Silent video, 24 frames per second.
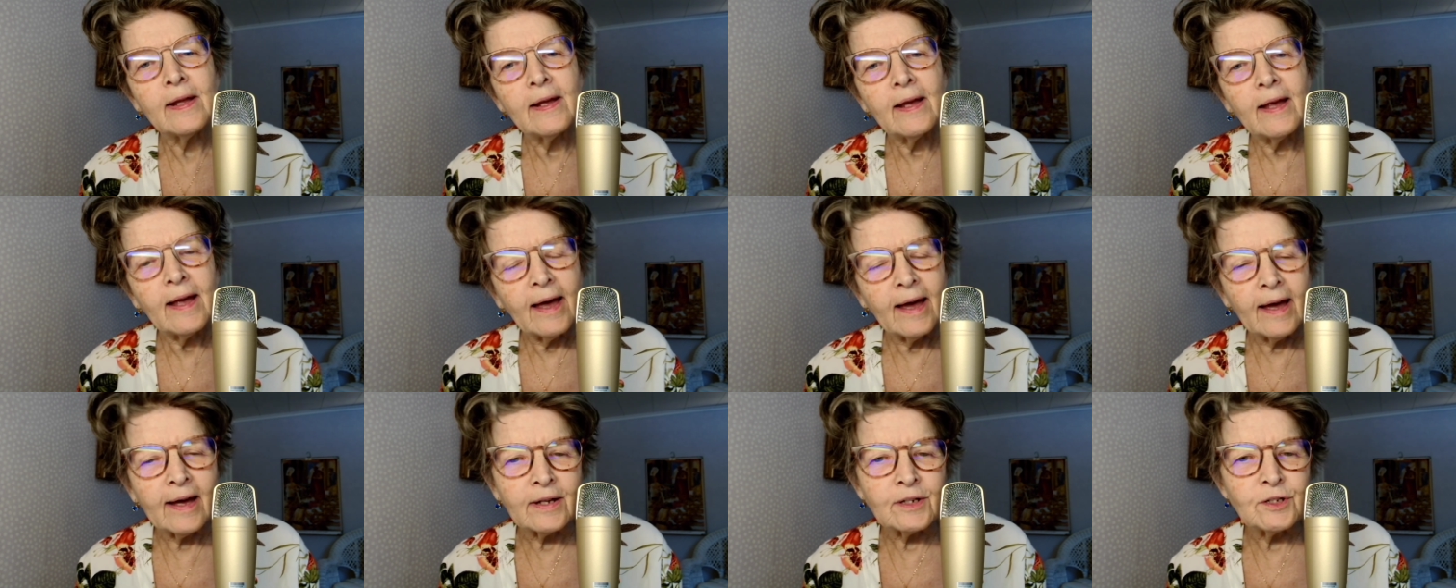
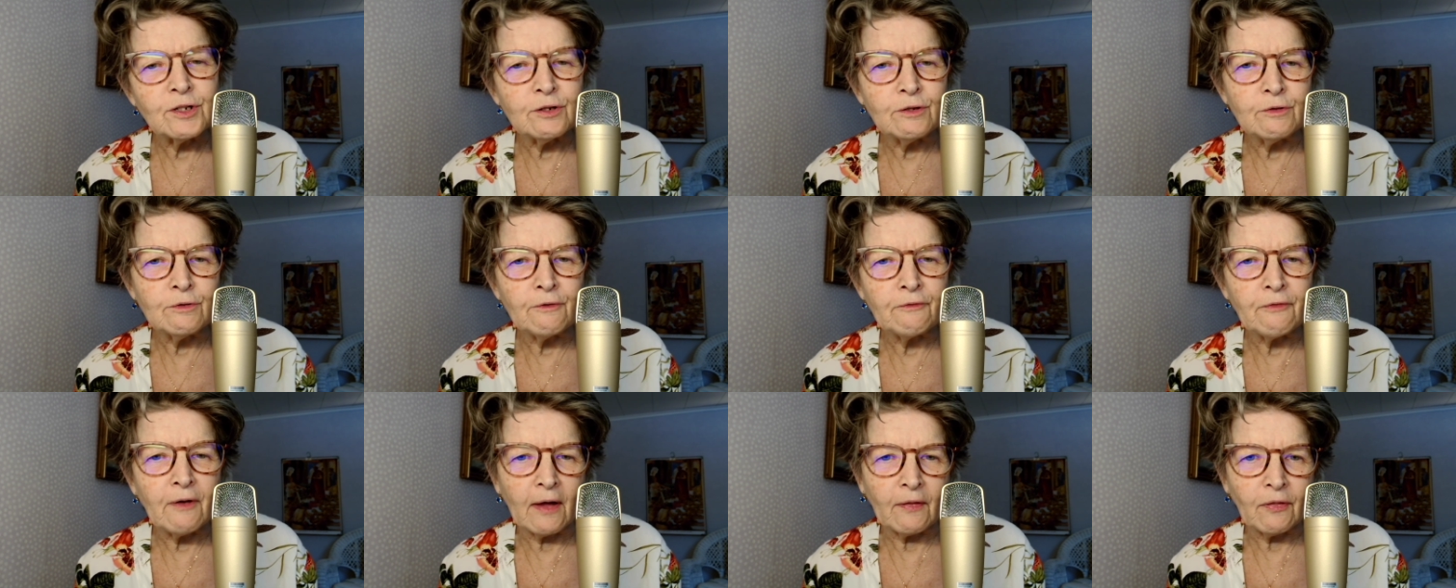and to
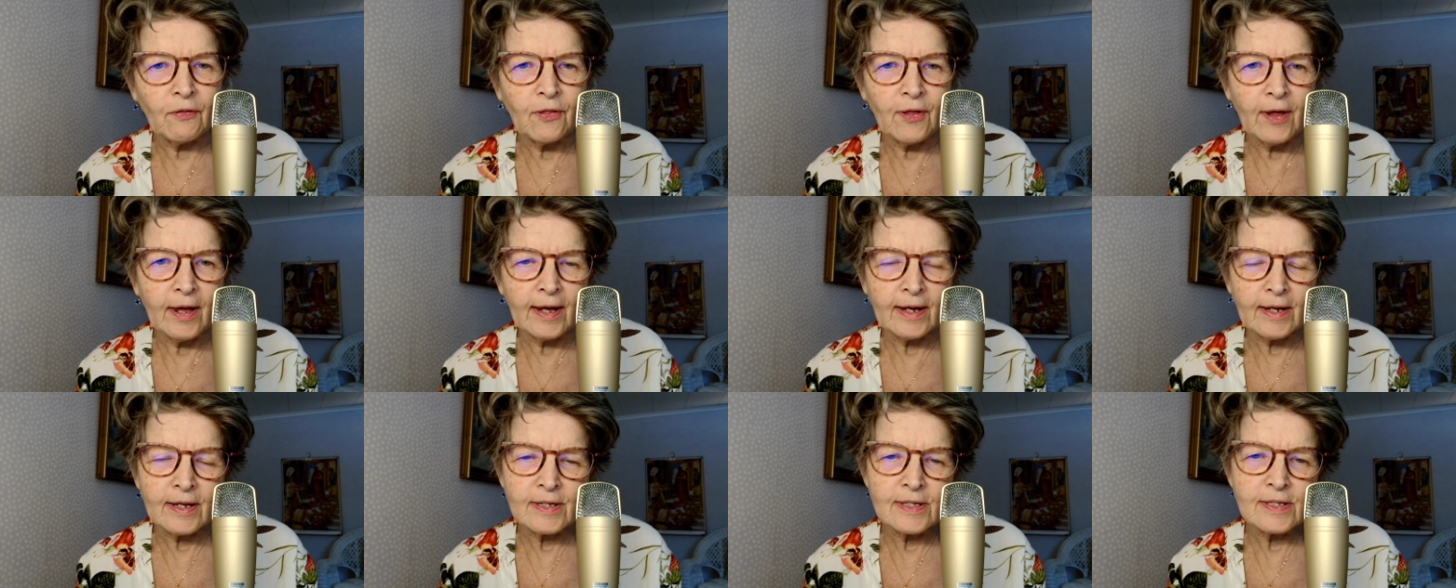do fun
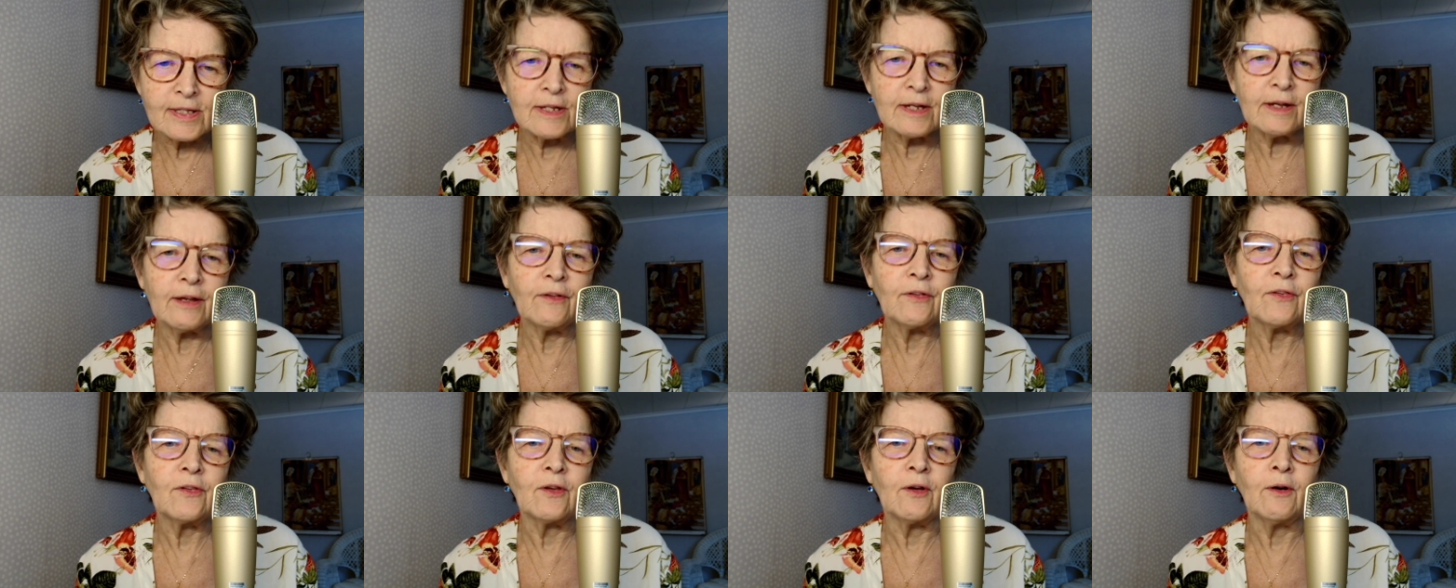things.
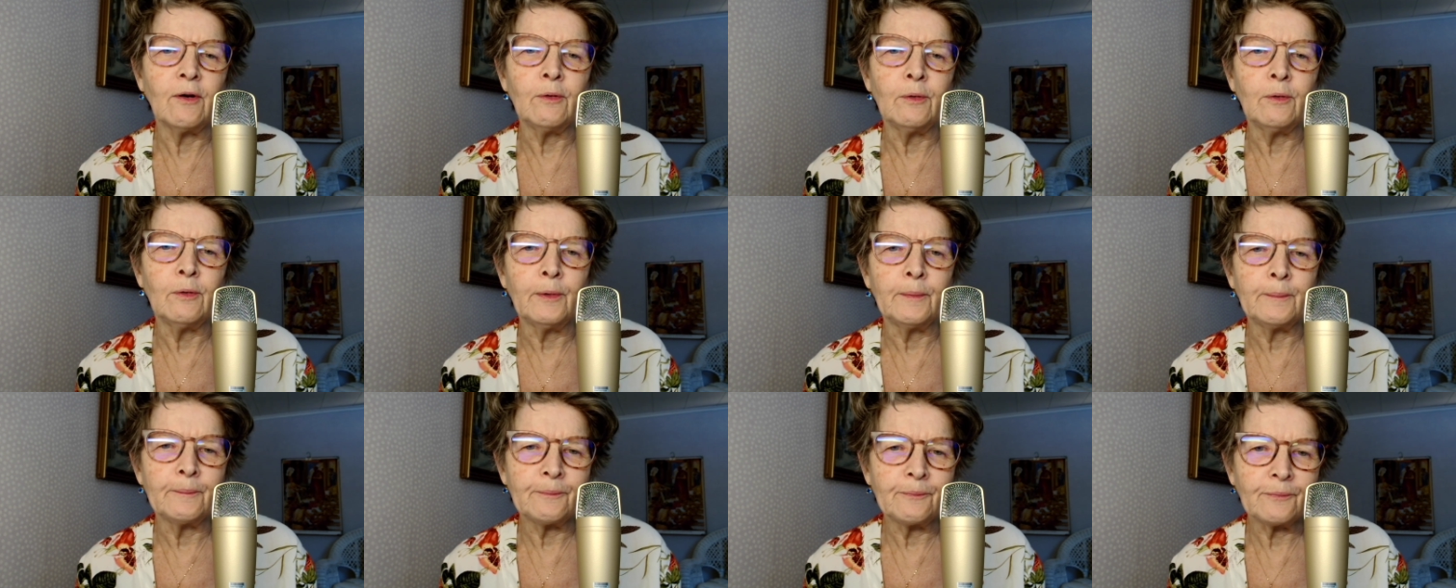
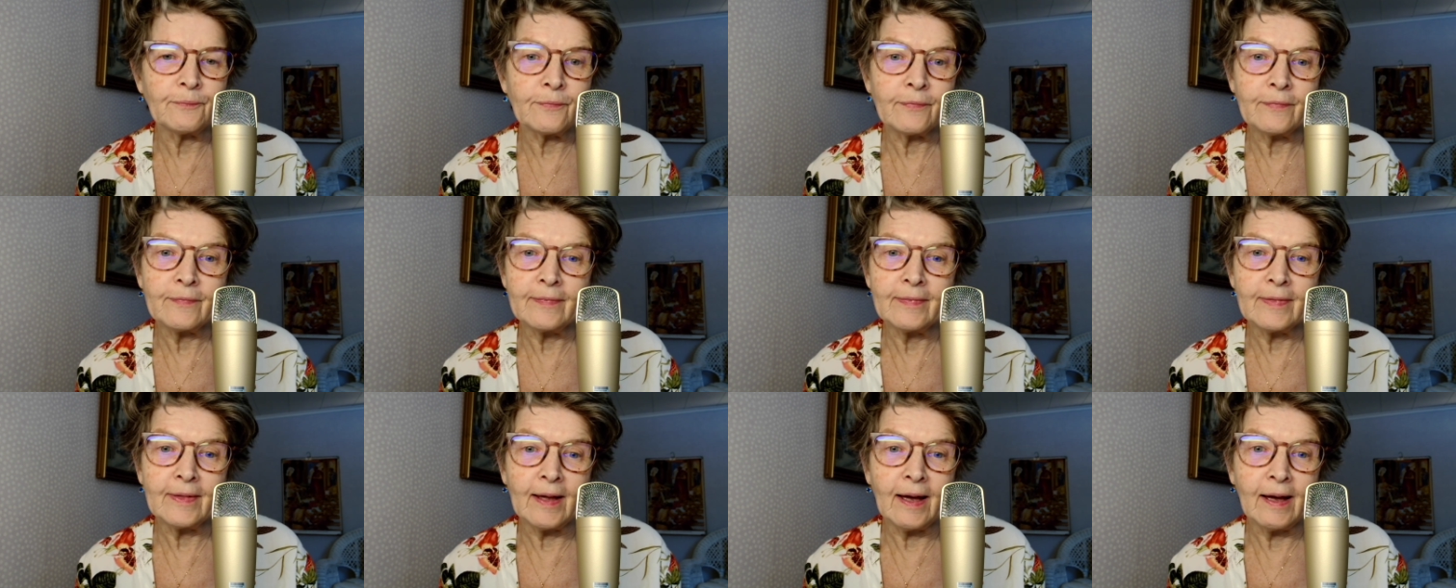So
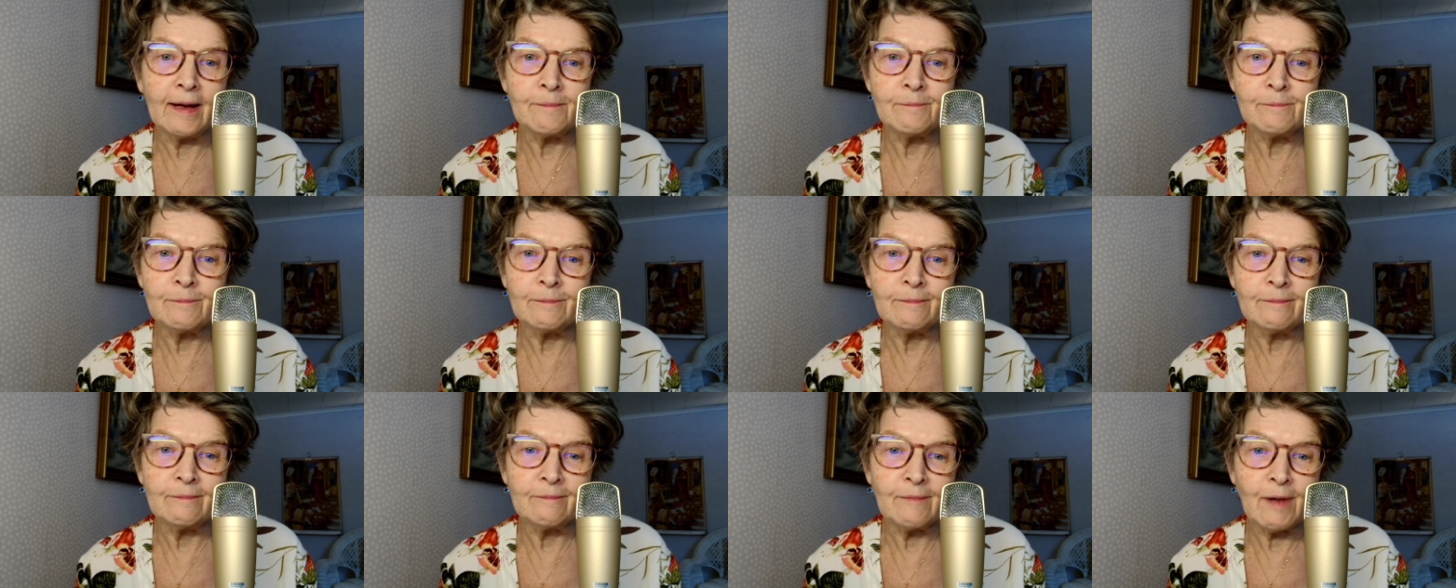
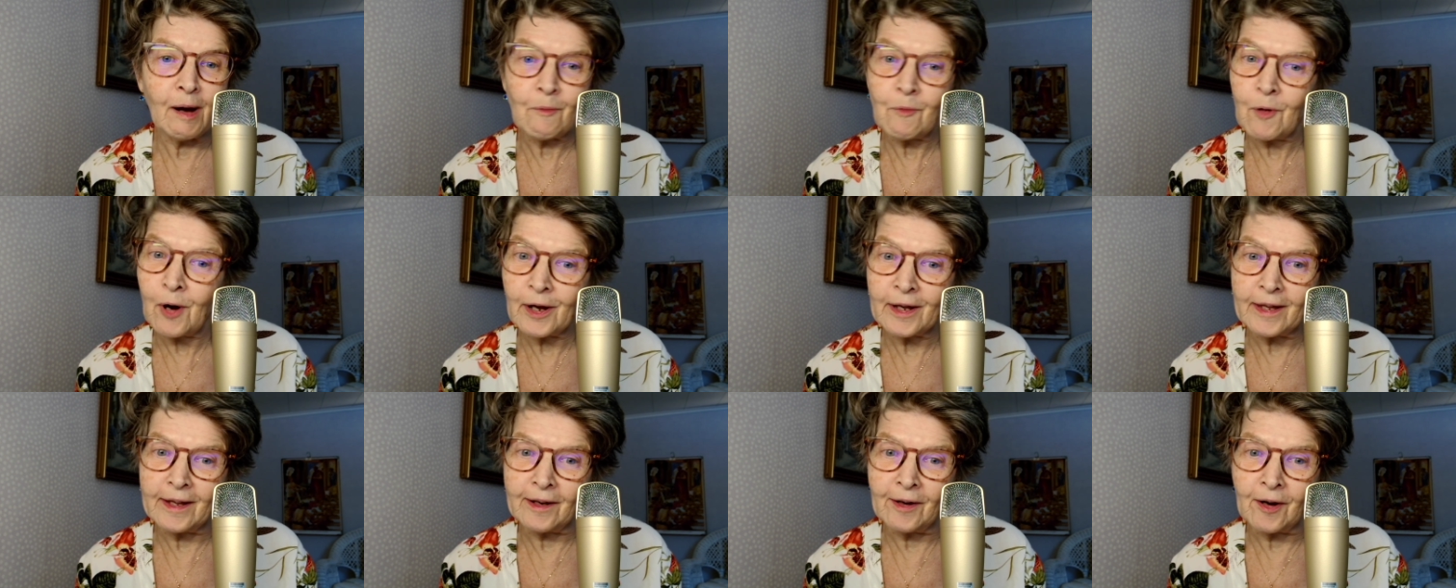I'm
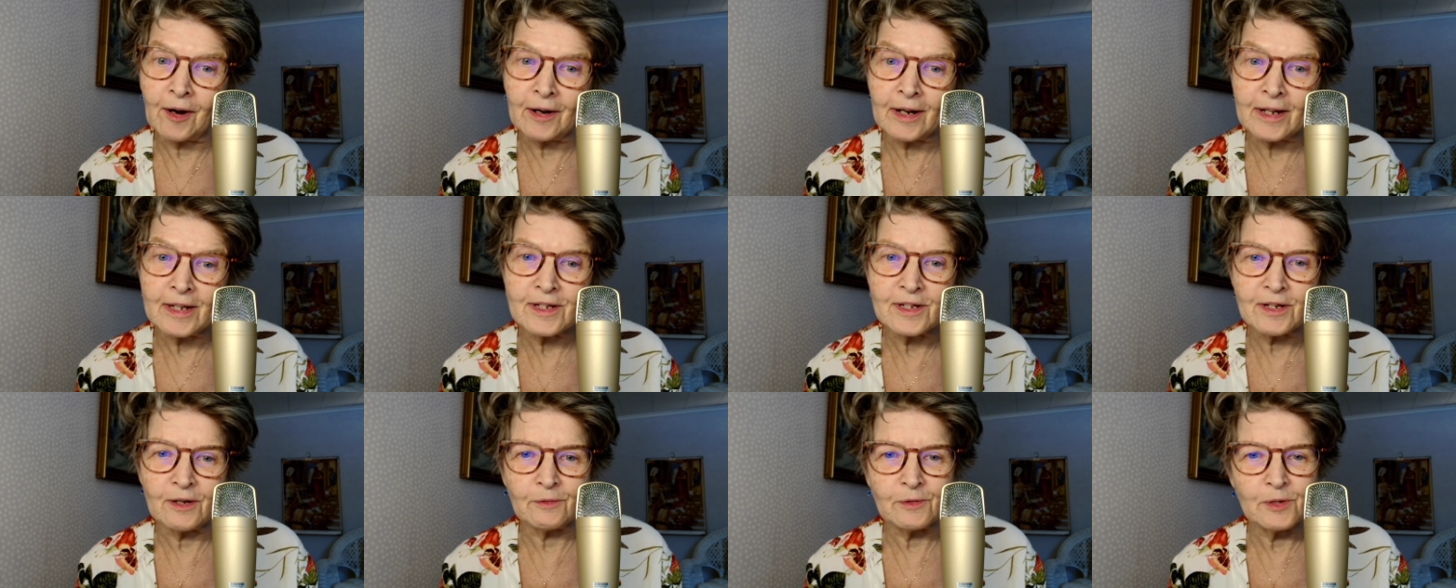working on
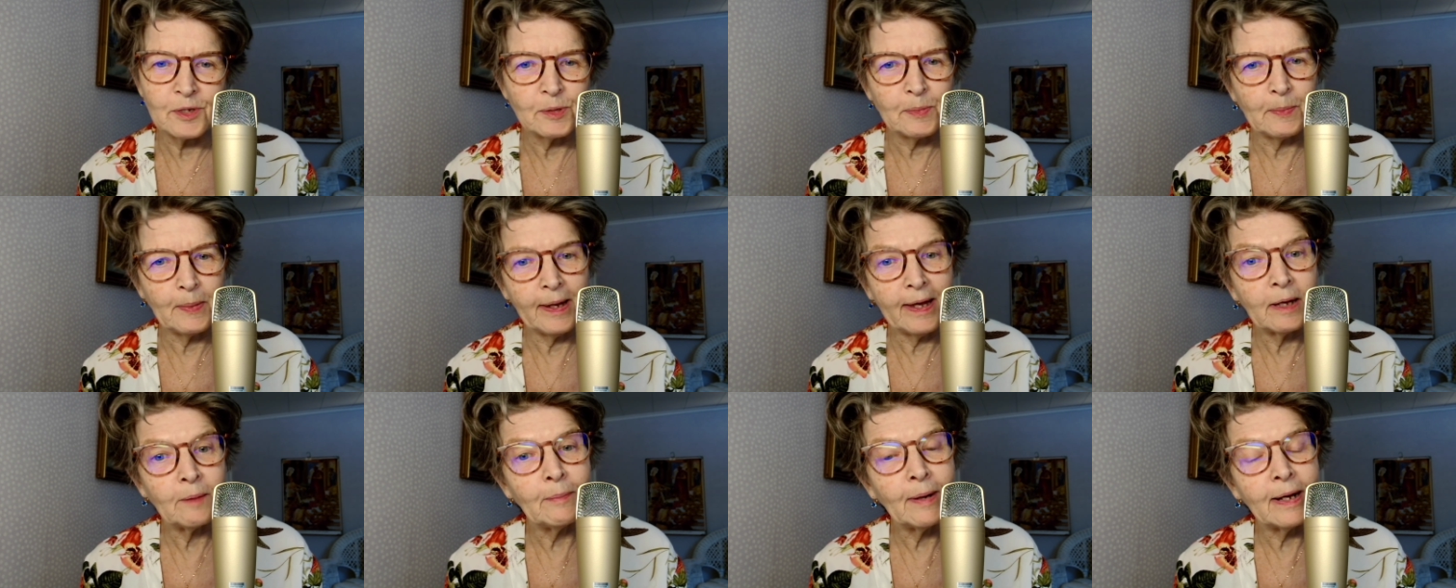it, so to speak.